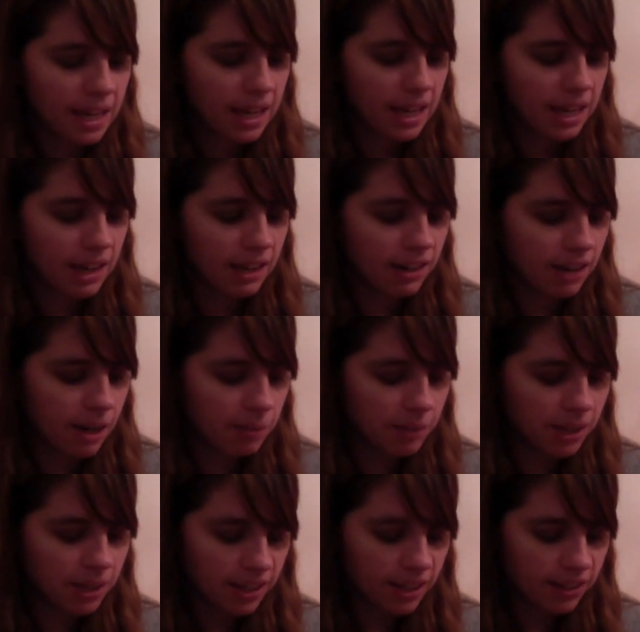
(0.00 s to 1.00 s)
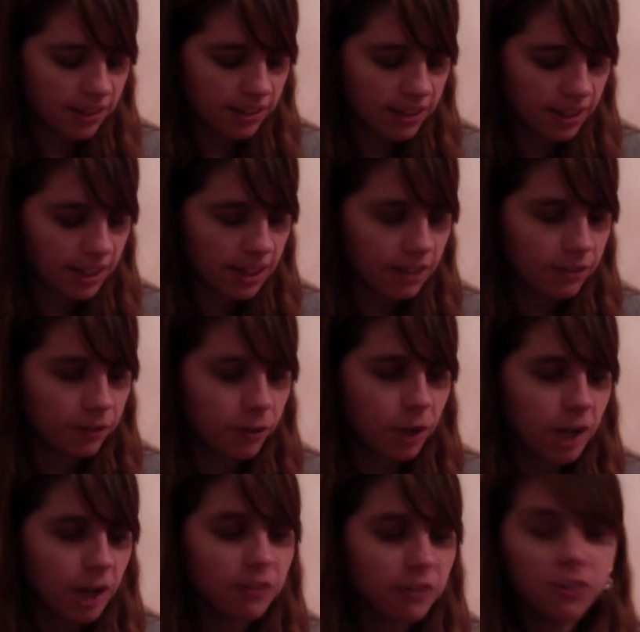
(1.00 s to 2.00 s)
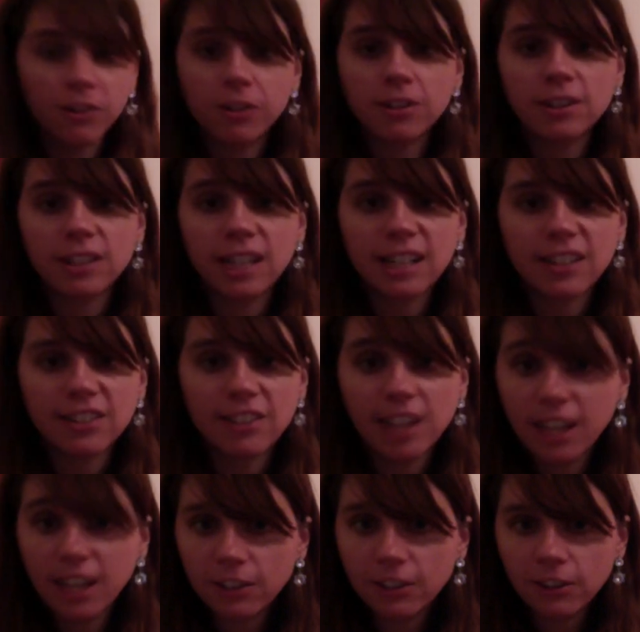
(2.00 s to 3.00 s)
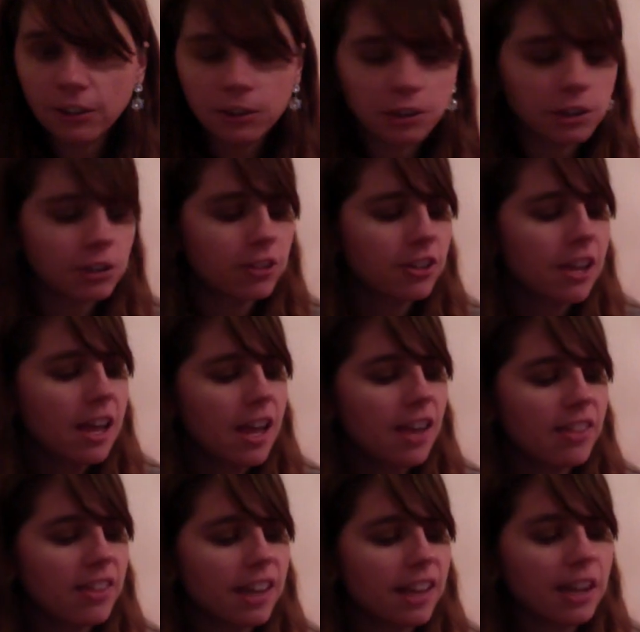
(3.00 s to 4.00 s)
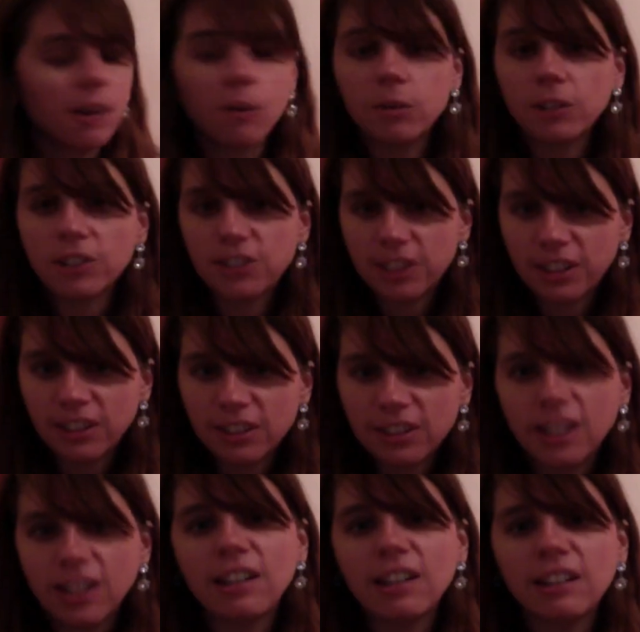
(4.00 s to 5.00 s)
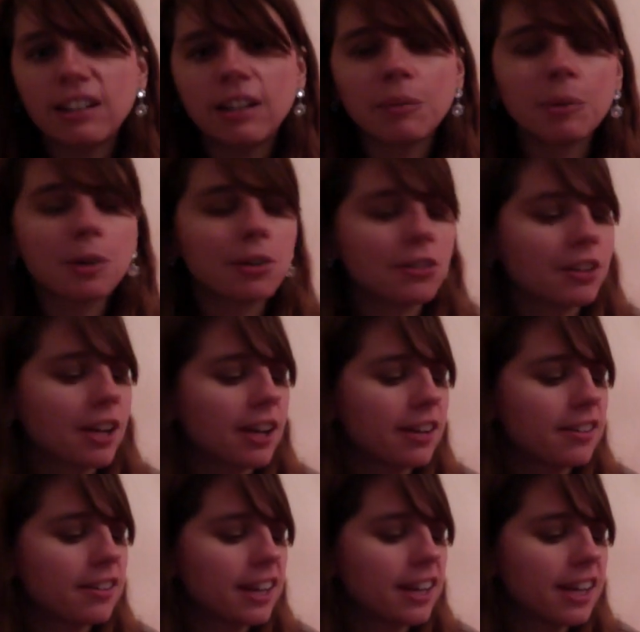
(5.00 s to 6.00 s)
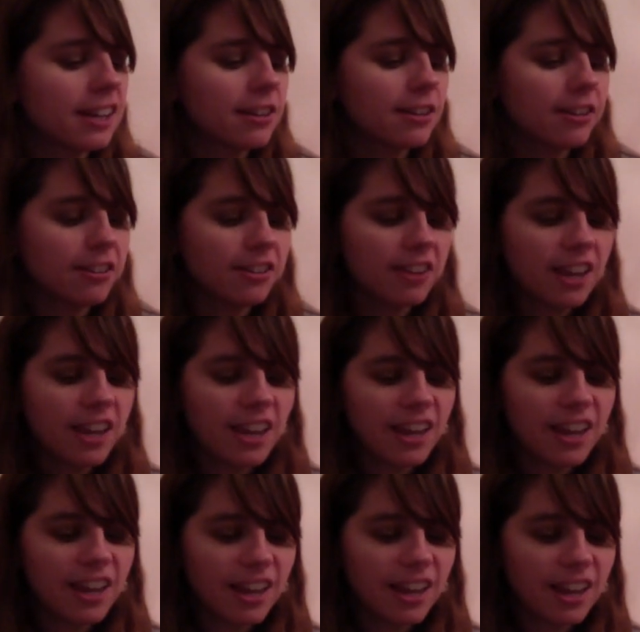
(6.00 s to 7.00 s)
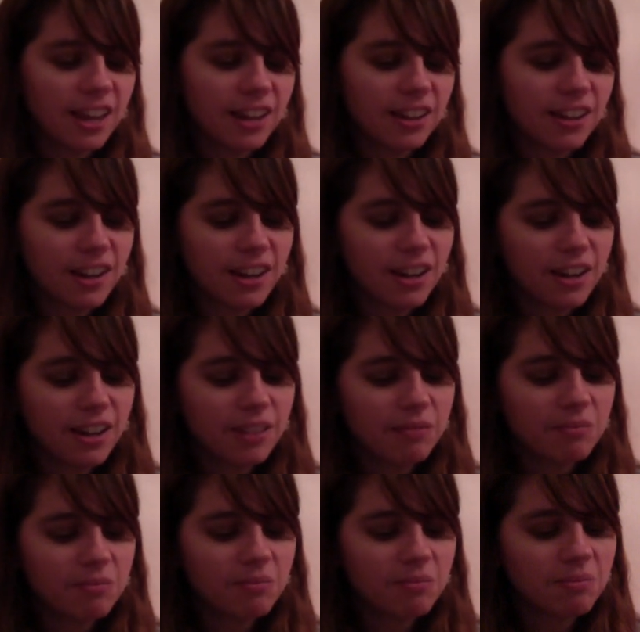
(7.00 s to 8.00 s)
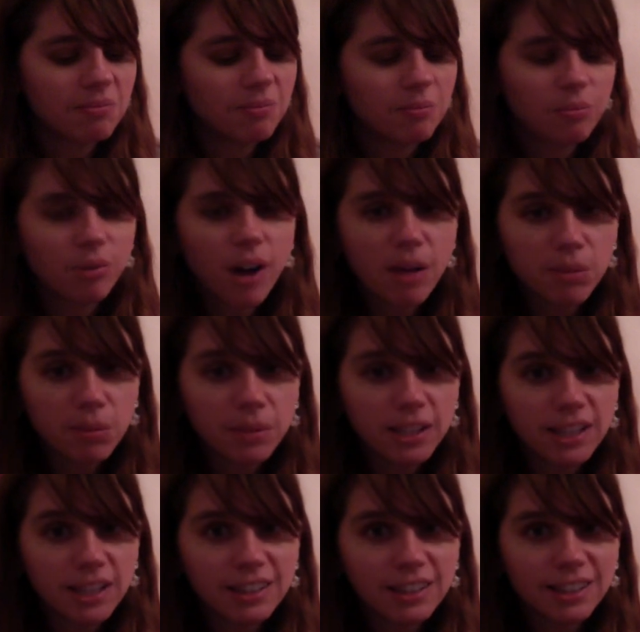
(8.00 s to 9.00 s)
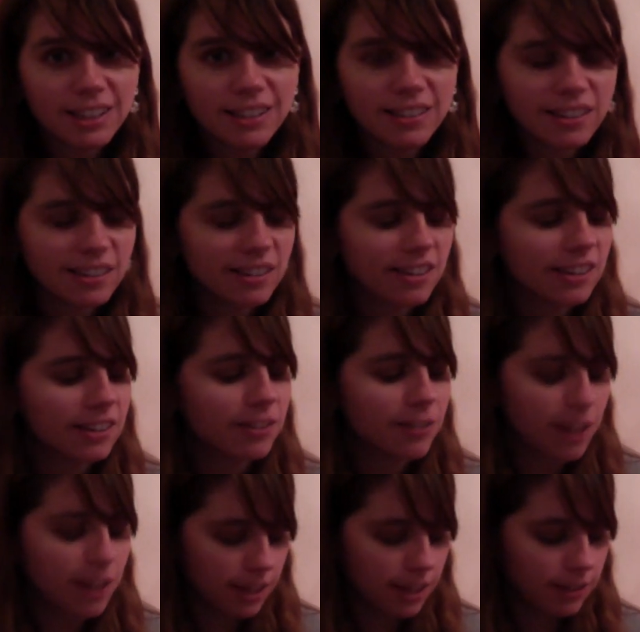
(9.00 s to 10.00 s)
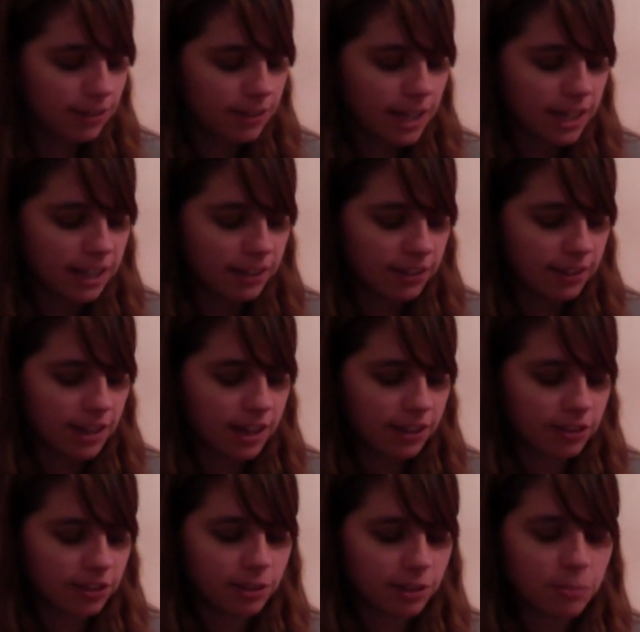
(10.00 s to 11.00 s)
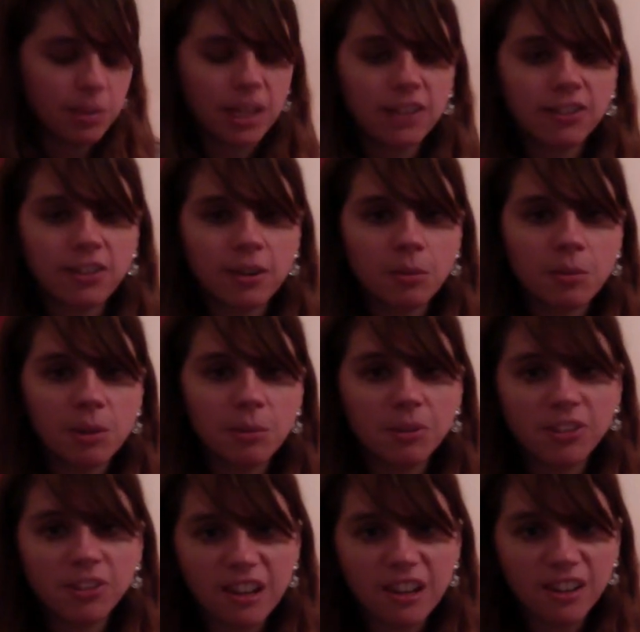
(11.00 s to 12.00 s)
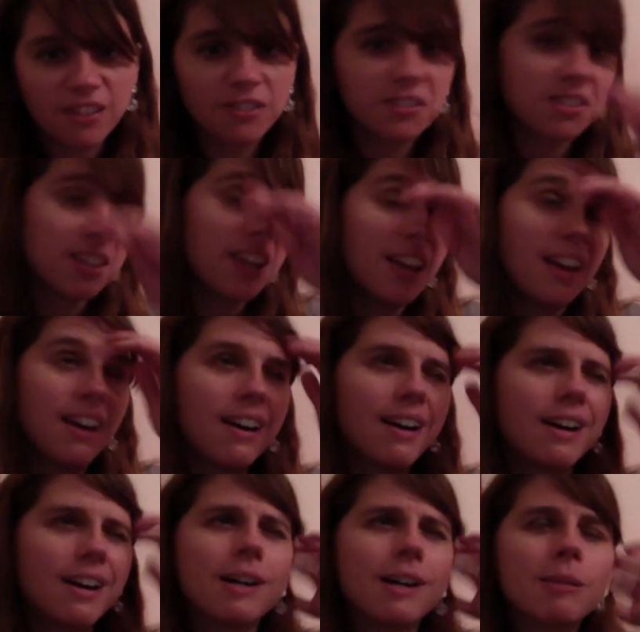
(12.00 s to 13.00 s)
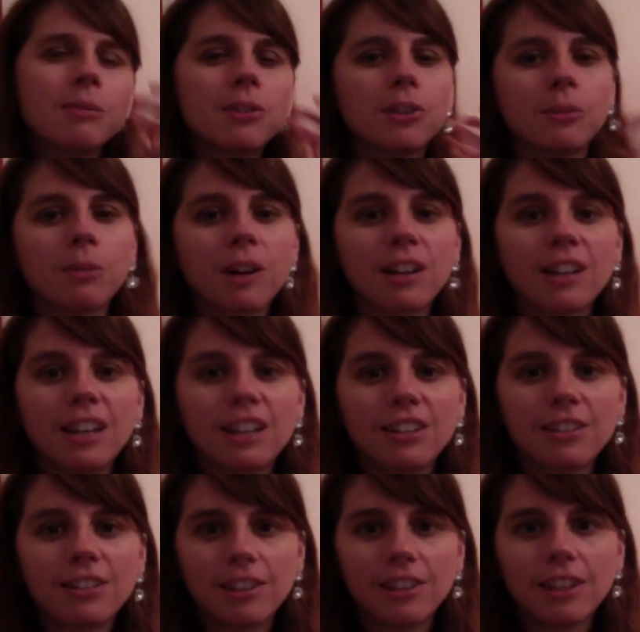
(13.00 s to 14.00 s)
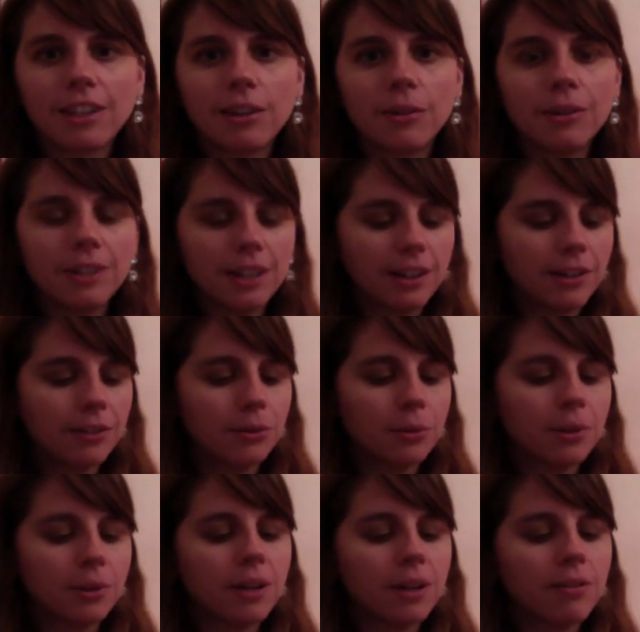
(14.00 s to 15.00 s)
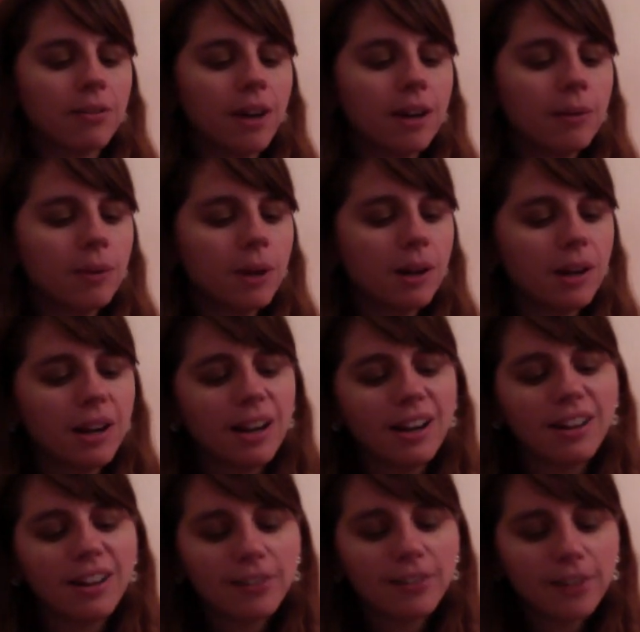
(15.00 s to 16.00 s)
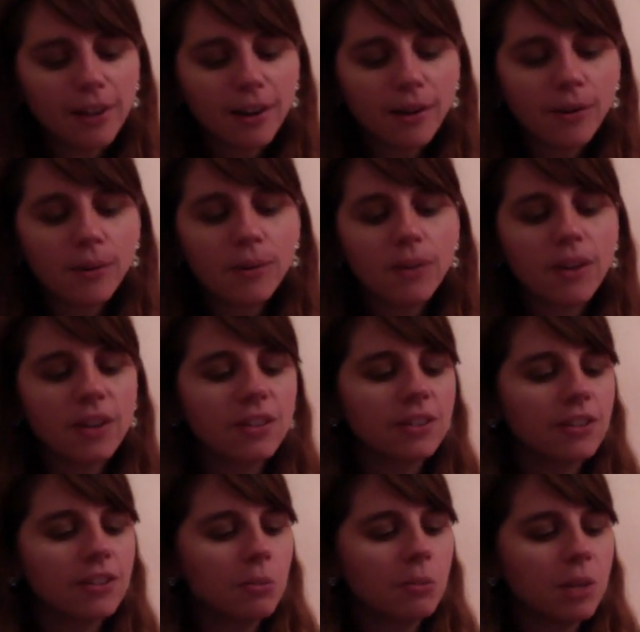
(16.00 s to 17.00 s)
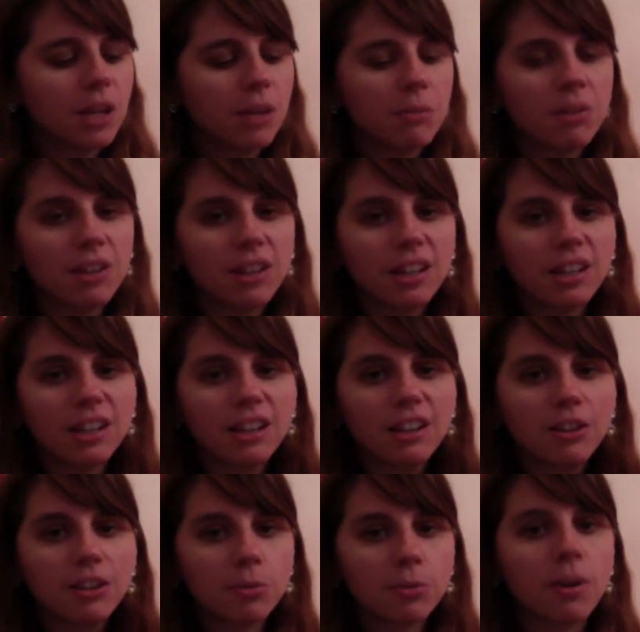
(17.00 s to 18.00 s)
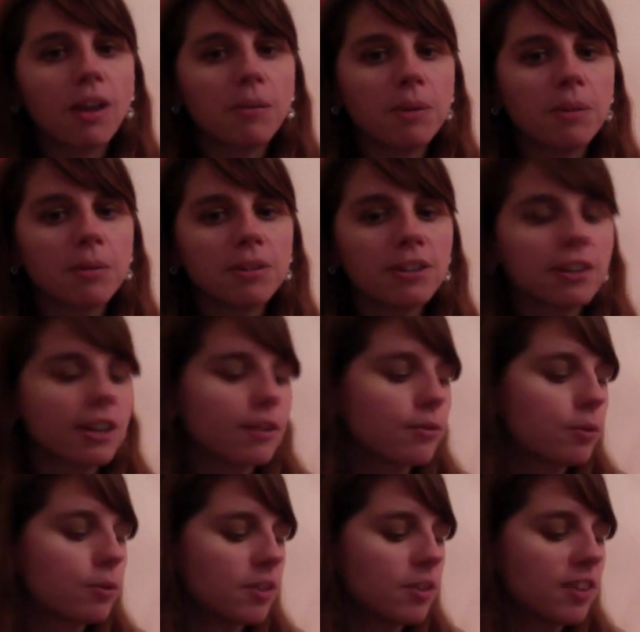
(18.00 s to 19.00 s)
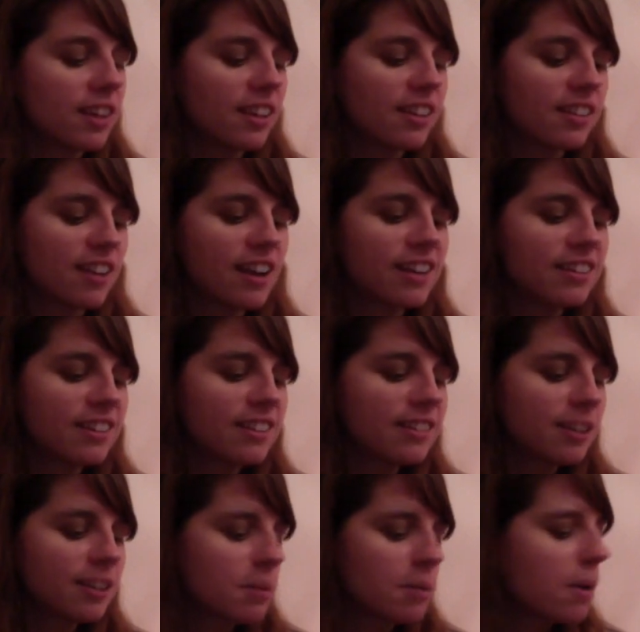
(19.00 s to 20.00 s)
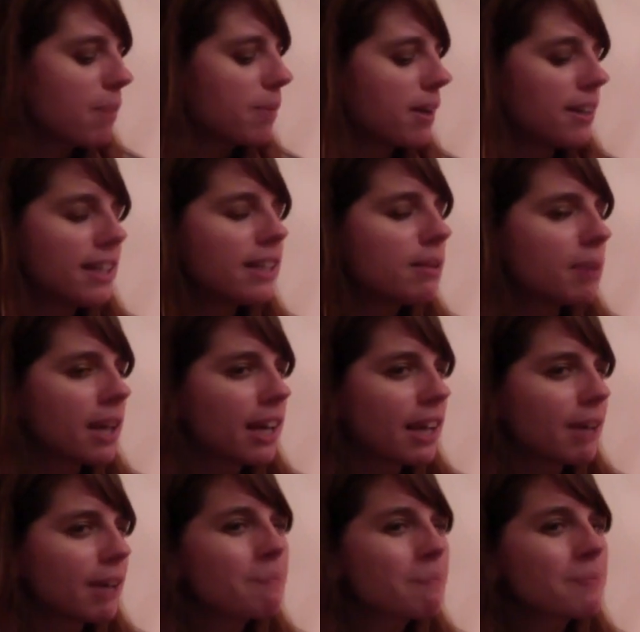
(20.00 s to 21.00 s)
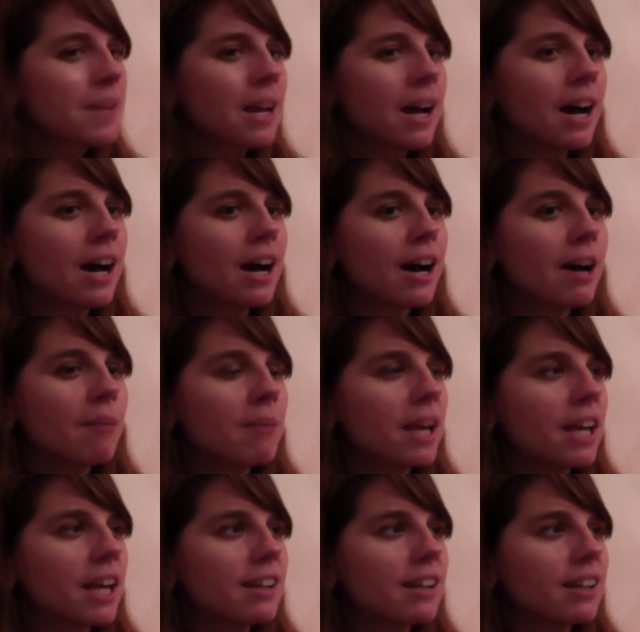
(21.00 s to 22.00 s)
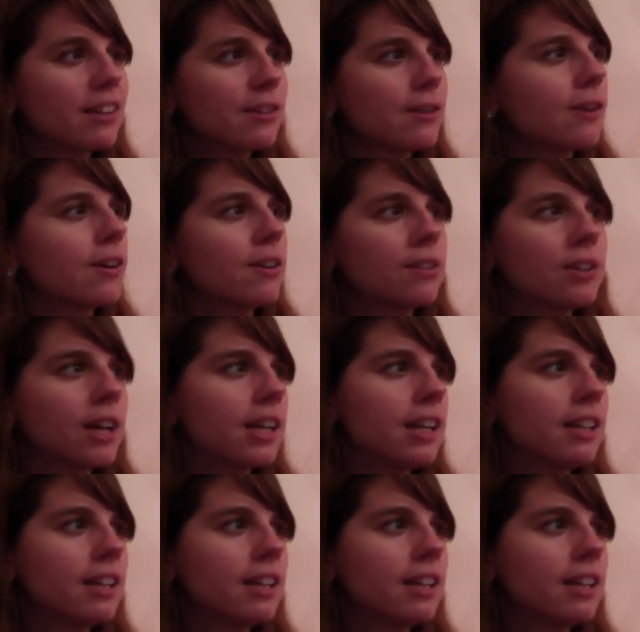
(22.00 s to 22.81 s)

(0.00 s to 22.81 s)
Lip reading: And I'm guessing if you have certain Lennox candle holders, they only take tiny taper size candles. And probably not the easiest thing to find if Lennox actually makes them themselves. So you probably can't just like go into any store and find one. So to me, I'm thinking there's probably people looking for these. I did look them up on eBay. And I saw tiny